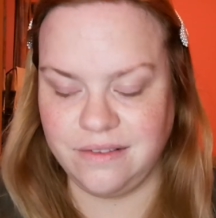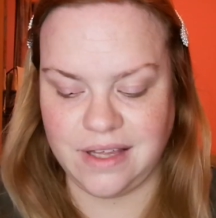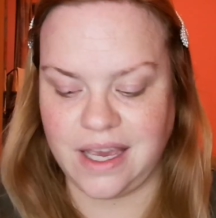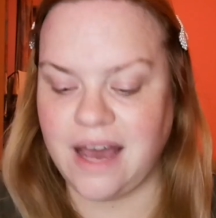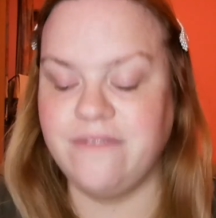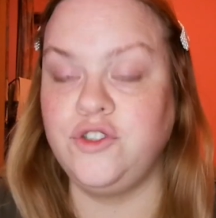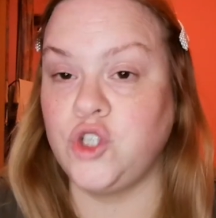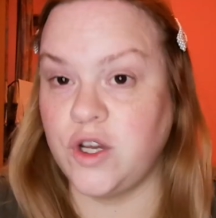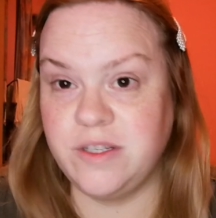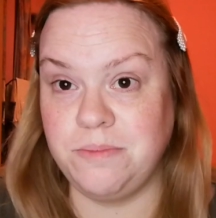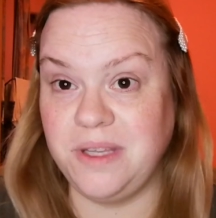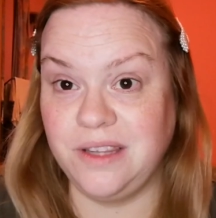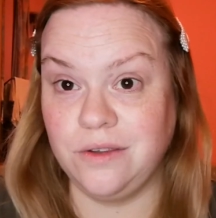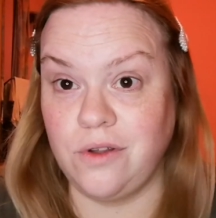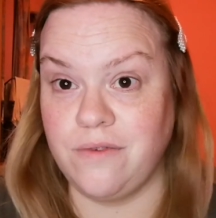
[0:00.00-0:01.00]
Like I've just
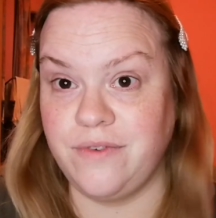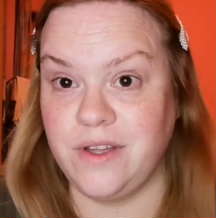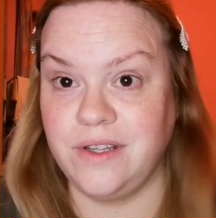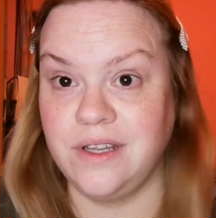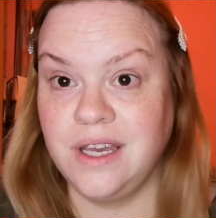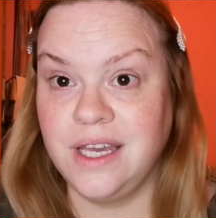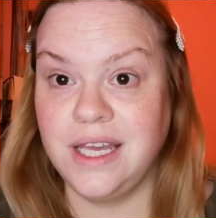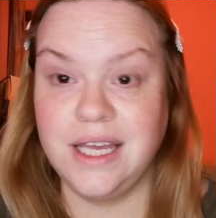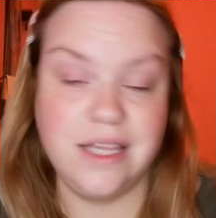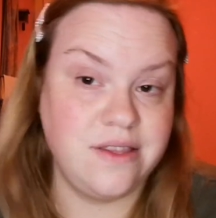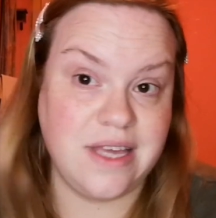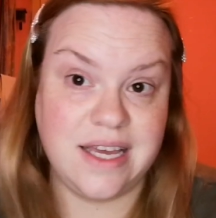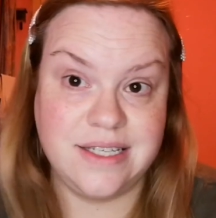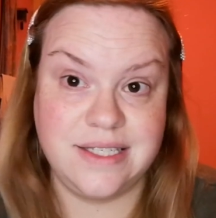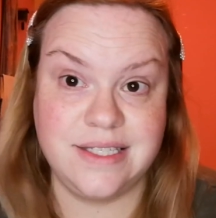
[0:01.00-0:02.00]
been loving
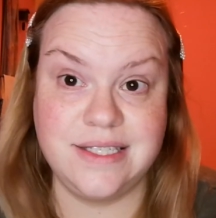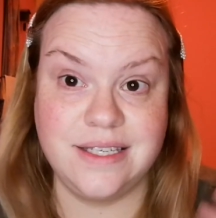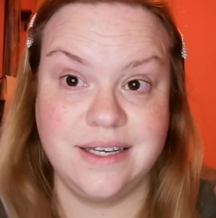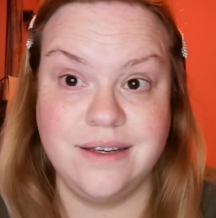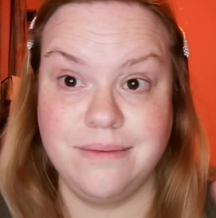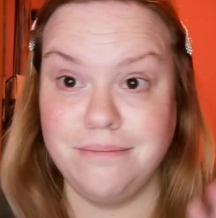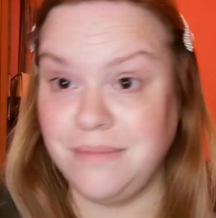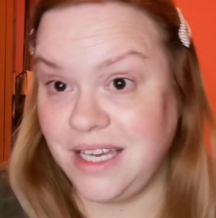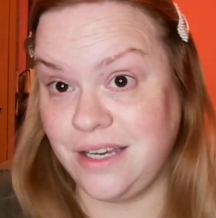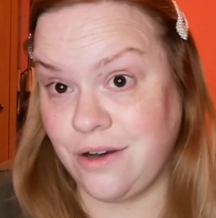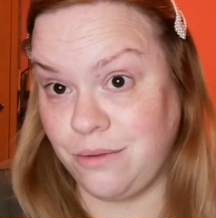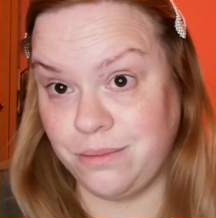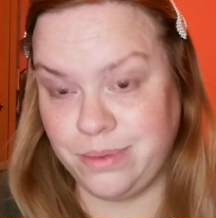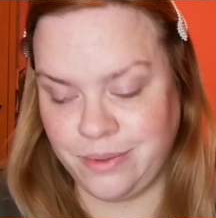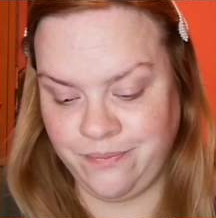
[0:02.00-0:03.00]
this
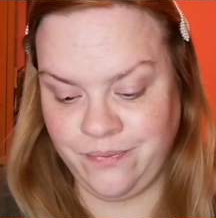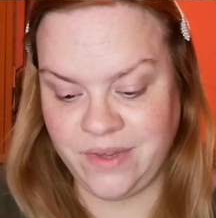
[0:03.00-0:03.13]
makeup.